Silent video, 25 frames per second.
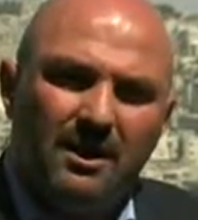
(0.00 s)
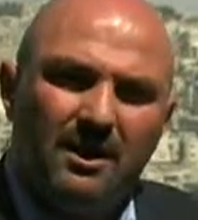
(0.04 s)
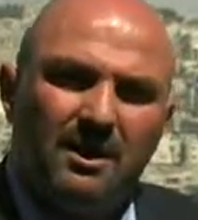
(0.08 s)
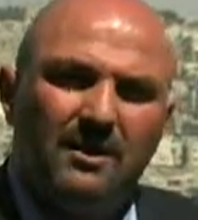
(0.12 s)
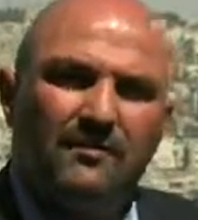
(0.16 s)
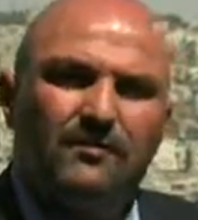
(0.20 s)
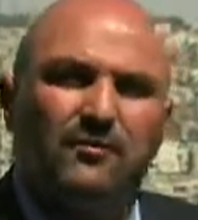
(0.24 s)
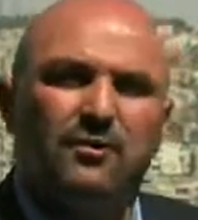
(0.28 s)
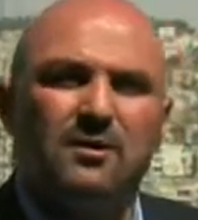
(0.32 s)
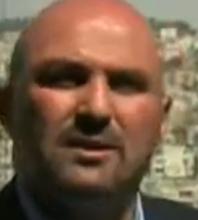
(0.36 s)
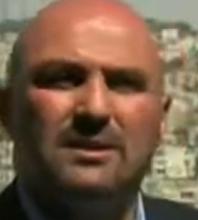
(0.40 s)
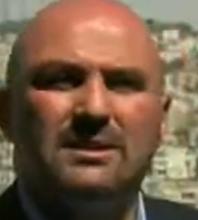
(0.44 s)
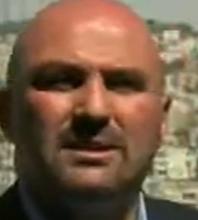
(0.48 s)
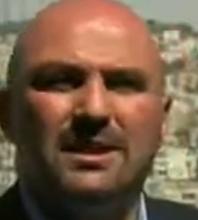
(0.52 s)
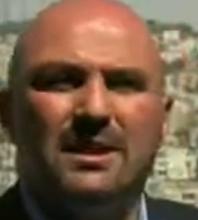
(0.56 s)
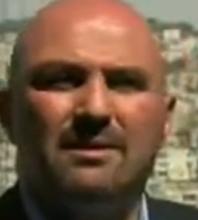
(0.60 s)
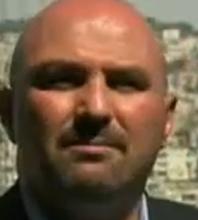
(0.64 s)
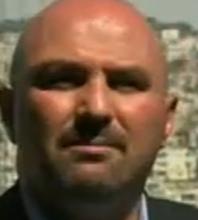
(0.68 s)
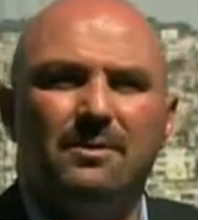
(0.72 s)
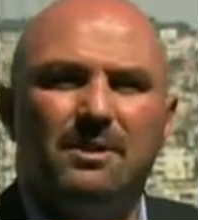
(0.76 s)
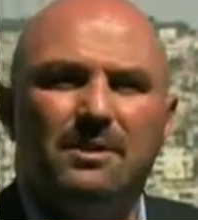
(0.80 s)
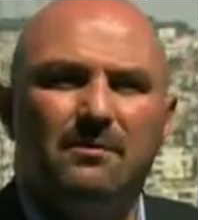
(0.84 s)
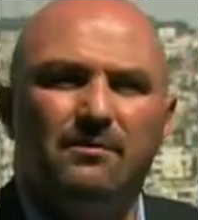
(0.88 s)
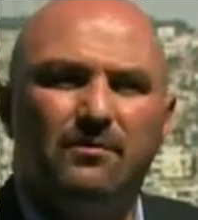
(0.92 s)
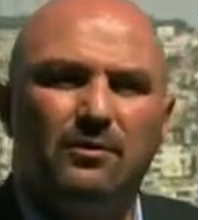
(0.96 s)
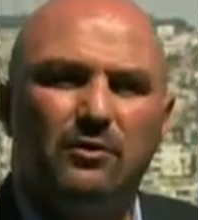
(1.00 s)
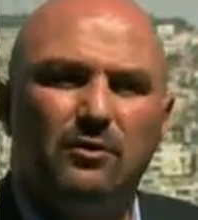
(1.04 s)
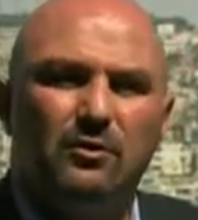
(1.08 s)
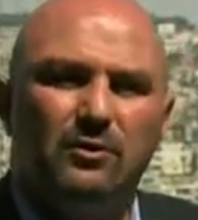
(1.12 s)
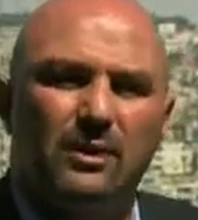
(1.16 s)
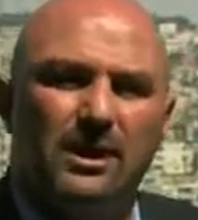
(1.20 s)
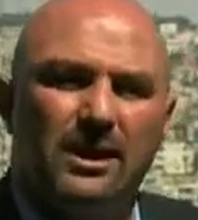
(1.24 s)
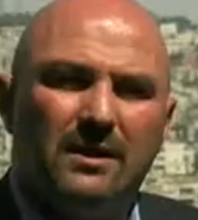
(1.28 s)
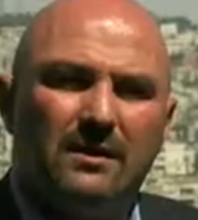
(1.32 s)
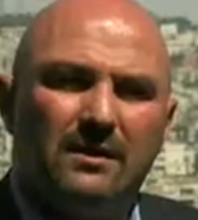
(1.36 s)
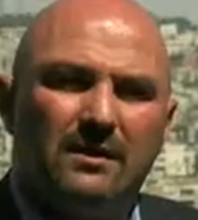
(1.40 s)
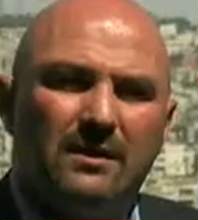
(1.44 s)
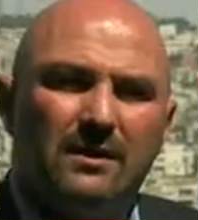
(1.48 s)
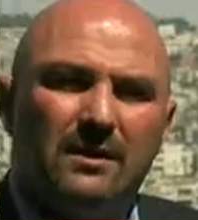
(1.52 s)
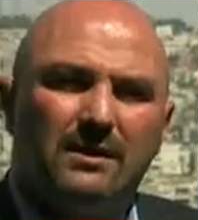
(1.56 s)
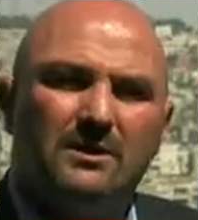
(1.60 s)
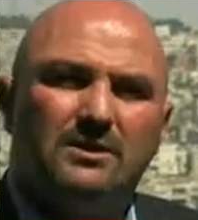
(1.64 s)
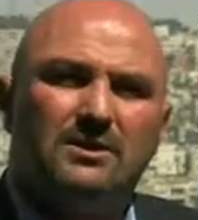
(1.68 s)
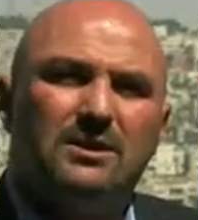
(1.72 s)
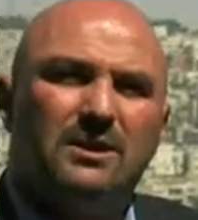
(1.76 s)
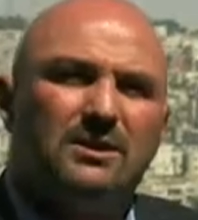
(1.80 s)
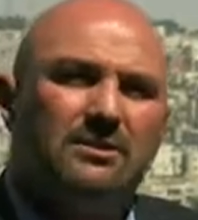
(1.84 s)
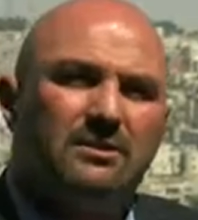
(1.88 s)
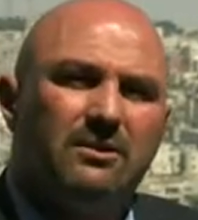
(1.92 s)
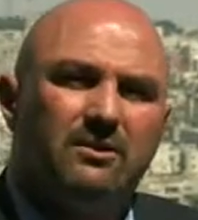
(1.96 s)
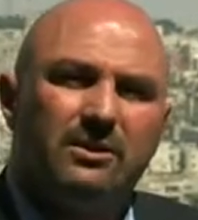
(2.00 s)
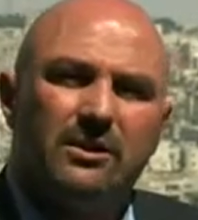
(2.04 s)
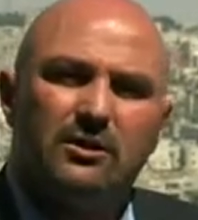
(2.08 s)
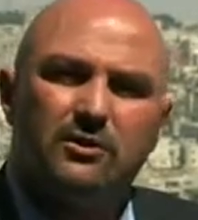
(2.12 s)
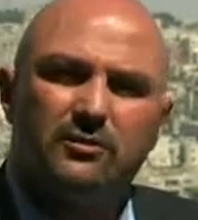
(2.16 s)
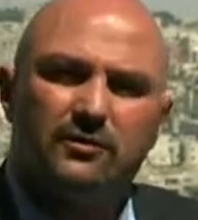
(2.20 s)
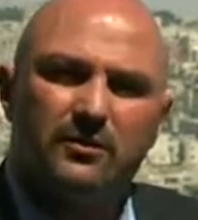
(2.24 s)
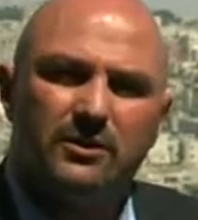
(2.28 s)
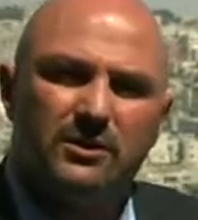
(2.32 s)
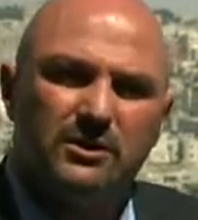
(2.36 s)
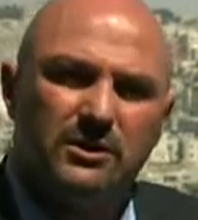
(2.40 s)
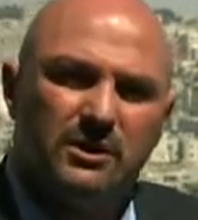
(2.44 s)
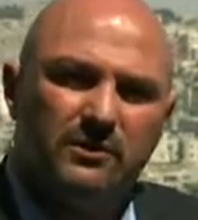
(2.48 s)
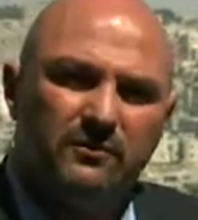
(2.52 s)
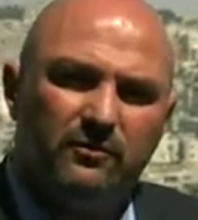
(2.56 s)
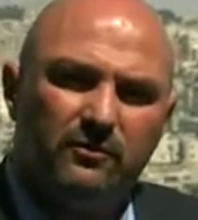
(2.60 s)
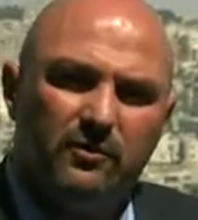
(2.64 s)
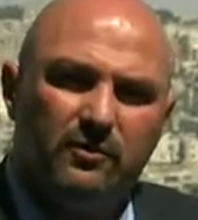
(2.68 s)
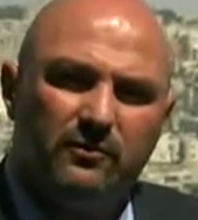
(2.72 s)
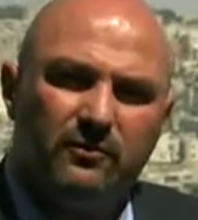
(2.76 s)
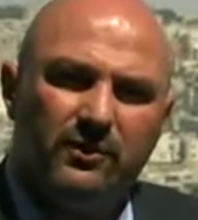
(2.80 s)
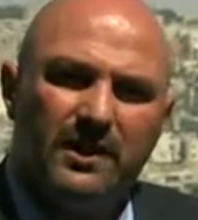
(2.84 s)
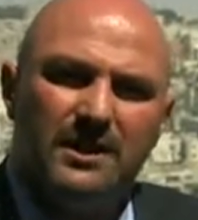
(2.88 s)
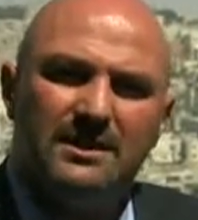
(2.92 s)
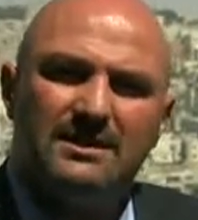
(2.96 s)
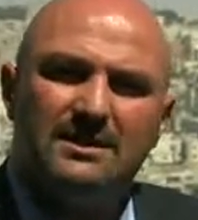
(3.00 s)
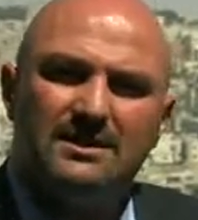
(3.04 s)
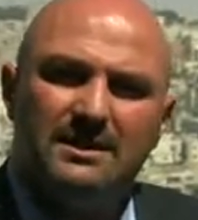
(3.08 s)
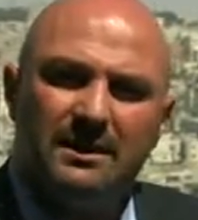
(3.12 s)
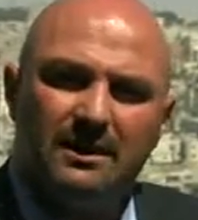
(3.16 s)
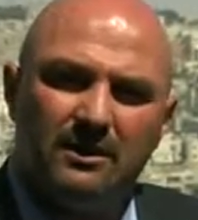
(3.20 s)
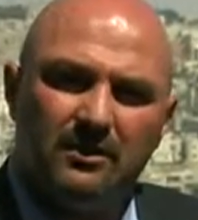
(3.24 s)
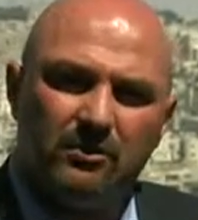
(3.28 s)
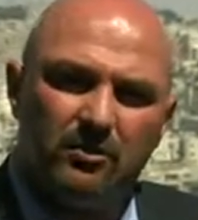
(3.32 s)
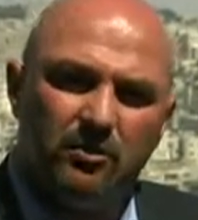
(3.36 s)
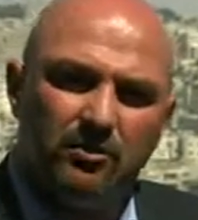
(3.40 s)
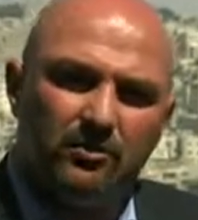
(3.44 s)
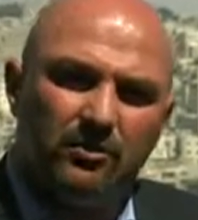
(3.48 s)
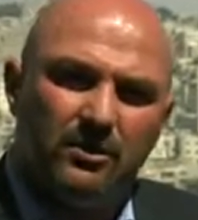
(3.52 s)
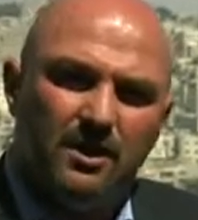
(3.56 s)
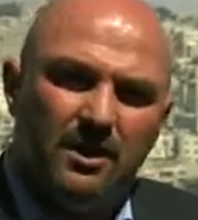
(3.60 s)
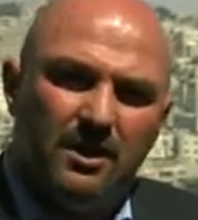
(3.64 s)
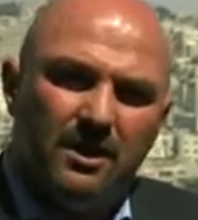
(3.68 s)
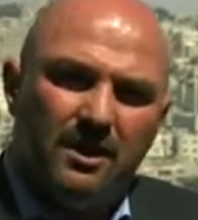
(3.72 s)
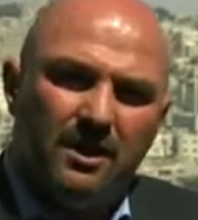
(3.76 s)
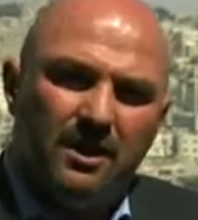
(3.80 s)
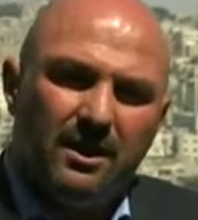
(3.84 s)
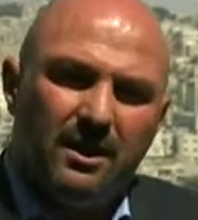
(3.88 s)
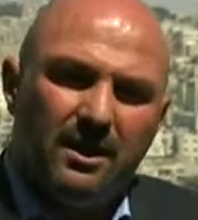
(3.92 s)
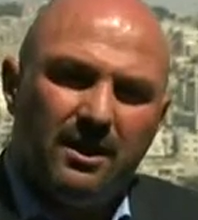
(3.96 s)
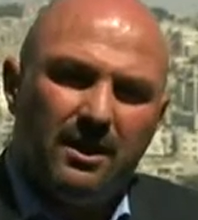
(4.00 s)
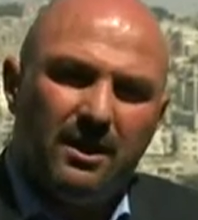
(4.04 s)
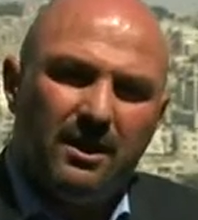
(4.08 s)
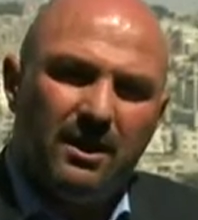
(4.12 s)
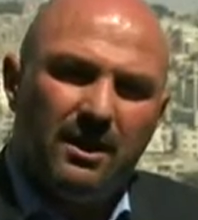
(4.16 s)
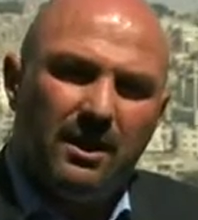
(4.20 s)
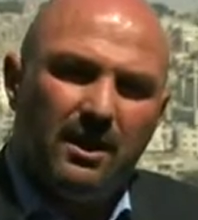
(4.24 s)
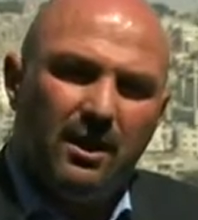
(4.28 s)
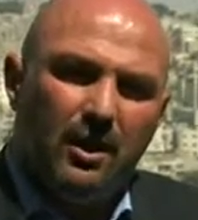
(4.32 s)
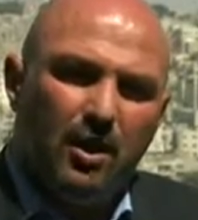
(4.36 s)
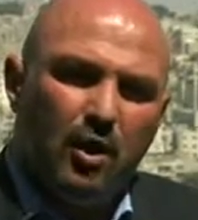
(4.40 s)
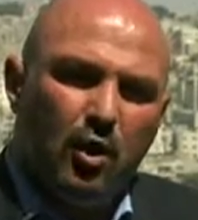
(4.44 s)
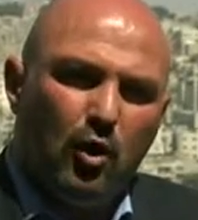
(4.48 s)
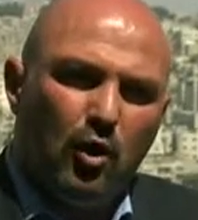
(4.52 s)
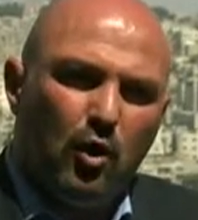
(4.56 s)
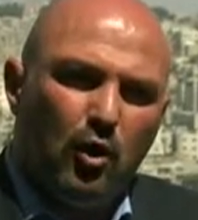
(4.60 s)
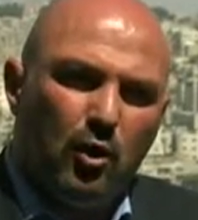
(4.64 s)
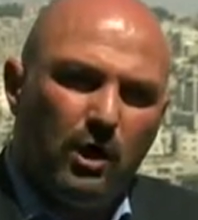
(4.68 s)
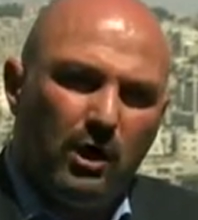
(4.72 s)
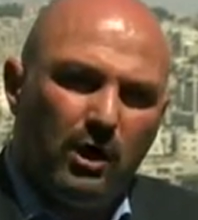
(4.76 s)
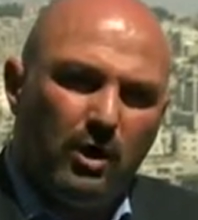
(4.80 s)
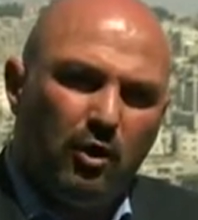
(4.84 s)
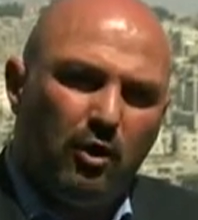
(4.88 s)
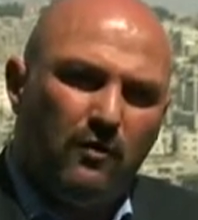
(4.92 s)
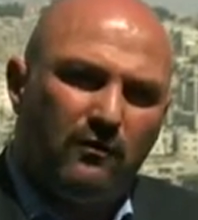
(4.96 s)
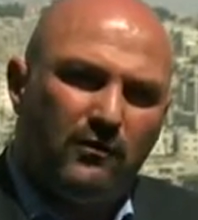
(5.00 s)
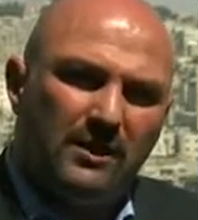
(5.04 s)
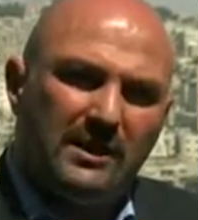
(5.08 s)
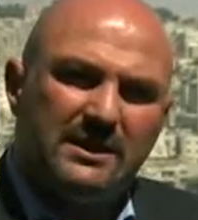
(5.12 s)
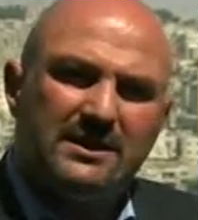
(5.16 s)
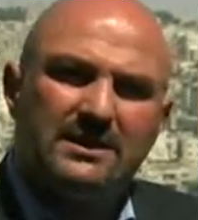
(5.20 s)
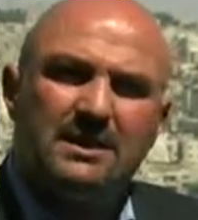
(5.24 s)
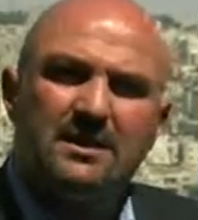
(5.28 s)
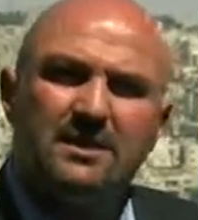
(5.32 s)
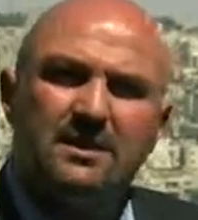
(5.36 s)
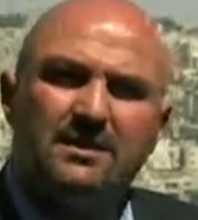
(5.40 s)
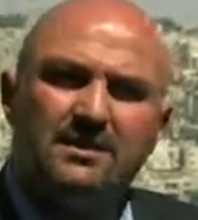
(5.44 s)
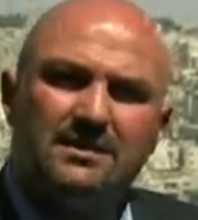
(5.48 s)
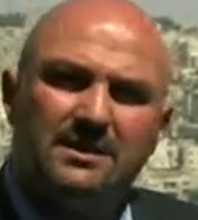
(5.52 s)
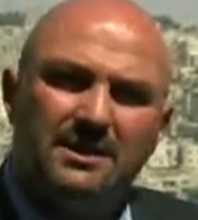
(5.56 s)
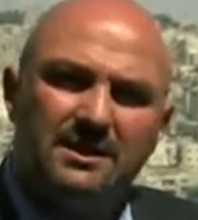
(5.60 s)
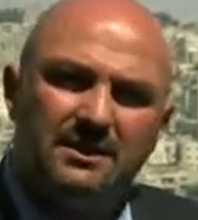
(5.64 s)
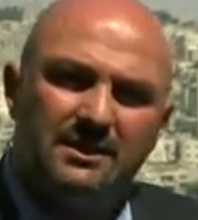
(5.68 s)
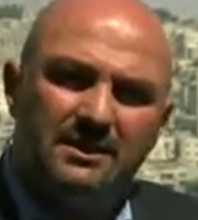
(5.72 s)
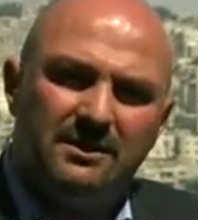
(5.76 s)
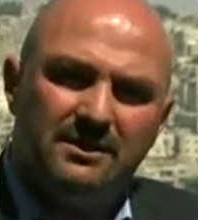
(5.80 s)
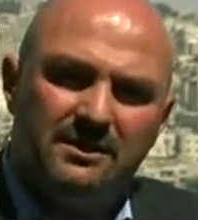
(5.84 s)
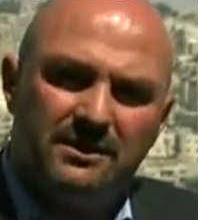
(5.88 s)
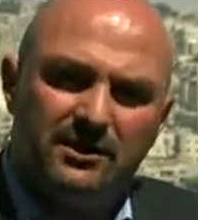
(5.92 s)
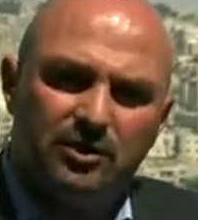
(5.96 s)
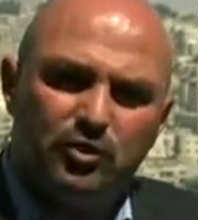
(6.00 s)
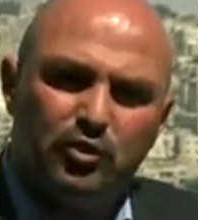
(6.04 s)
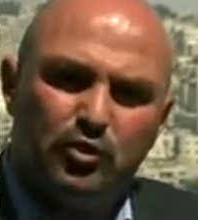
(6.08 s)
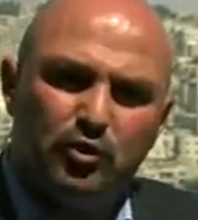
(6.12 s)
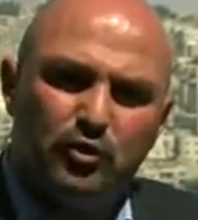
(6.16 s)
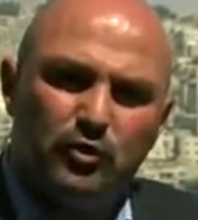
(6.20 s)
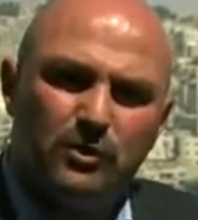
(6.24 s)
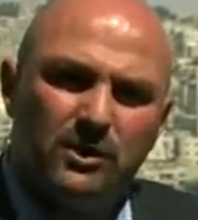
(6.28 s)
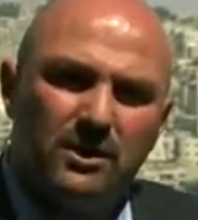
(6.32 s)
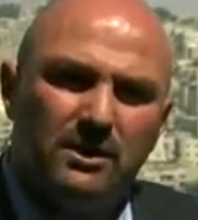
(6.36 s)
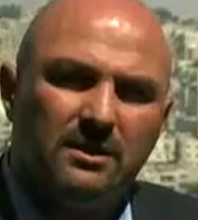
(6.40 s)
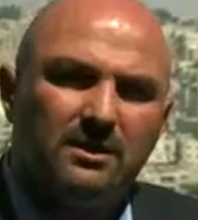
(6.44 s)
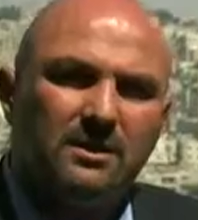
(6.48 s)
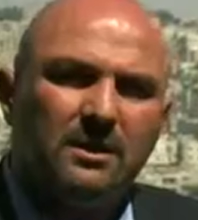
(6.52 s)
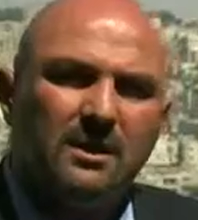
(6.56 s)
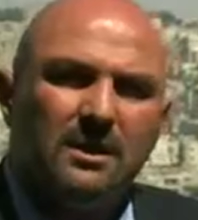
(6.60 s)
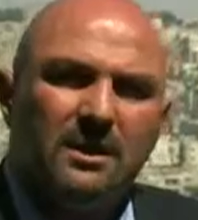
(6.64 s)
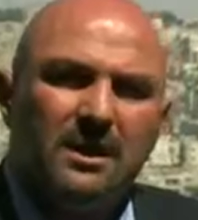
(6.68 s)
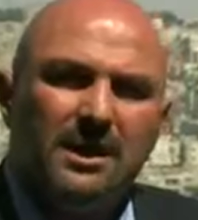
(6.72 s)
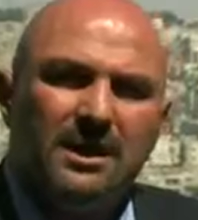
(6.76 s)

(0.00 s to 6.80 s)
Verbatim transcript: Uh, for example, if you look at the internal rate of return for France Telecom over its 13 years in Jordan,